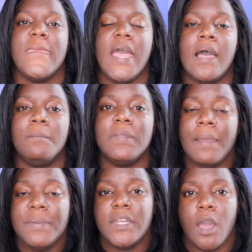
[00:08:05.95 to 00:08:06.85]

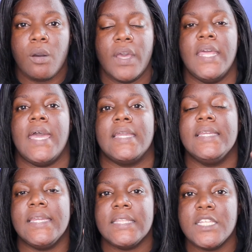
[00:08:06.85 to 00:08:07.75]
Let me know and I can
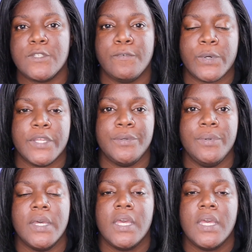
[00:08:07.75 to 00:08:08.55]
get this for you.